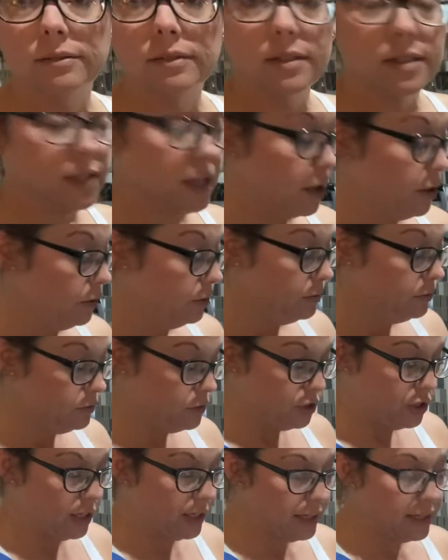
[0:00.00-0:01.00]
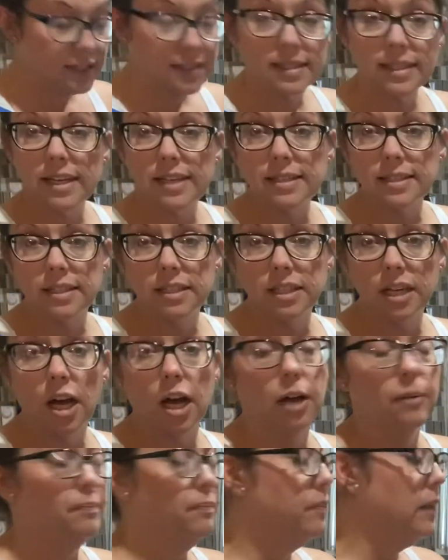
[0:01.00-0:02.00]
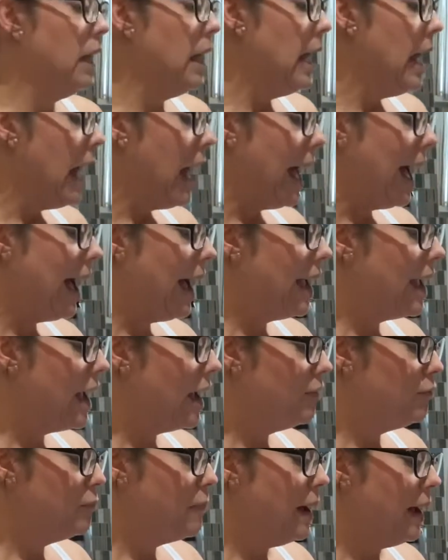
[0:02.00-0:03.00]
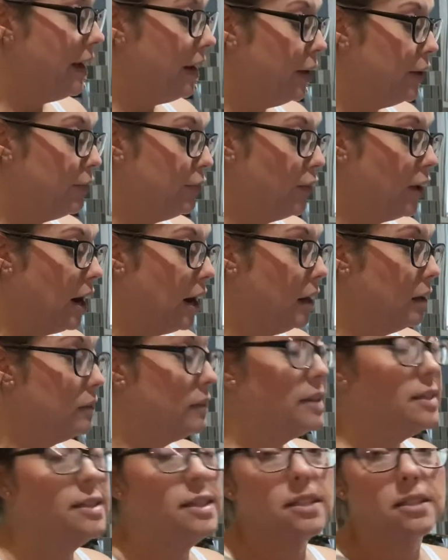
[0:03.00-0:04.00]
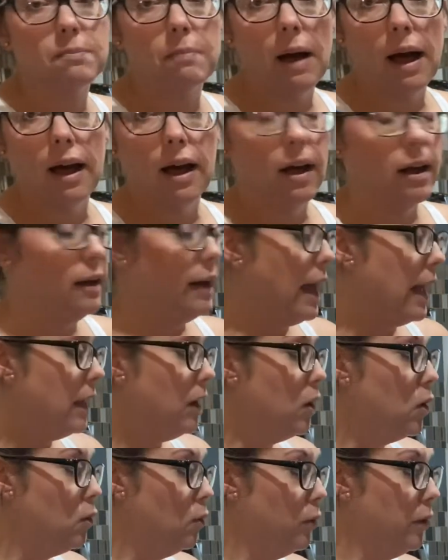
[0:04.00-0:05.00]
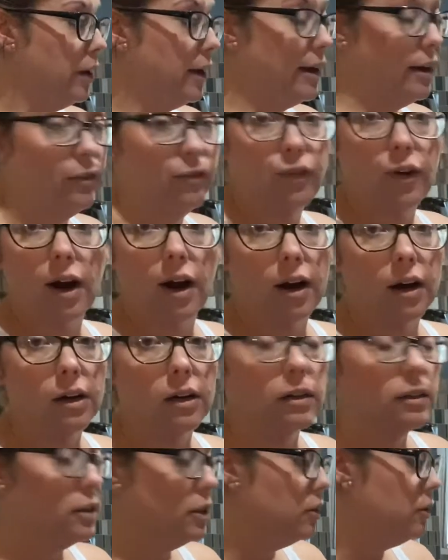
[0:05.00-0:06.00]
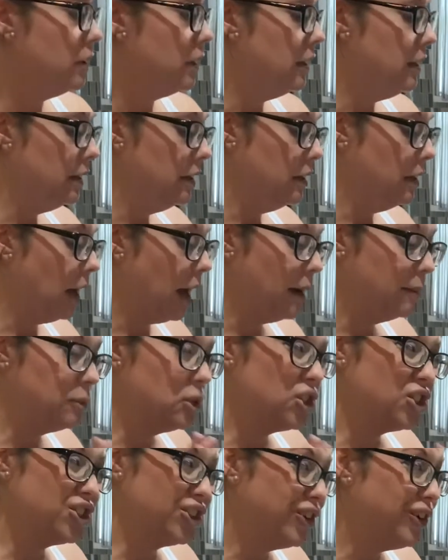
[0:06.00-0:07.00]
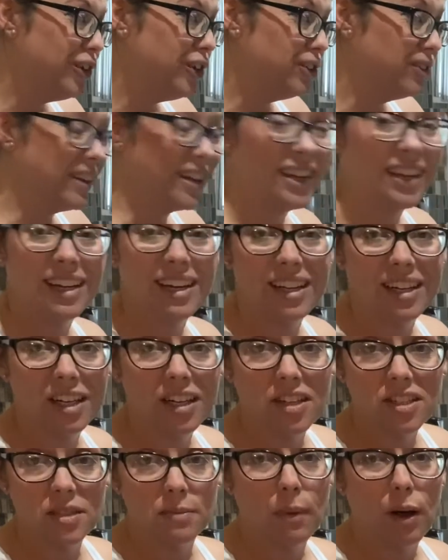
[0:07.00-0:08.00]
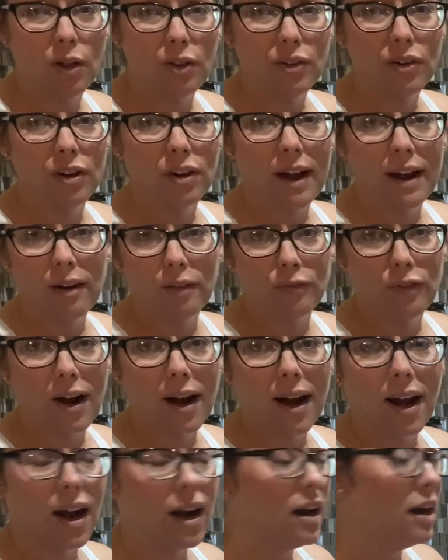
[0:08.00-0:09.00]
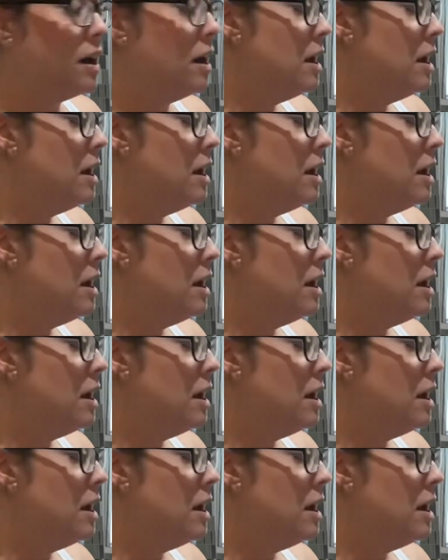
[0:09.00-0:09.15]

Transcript: So chicken is seasoned up. I have my air fryer. This is my 8-quart air fryer. I'm sure you can get it in a smaller air fryer,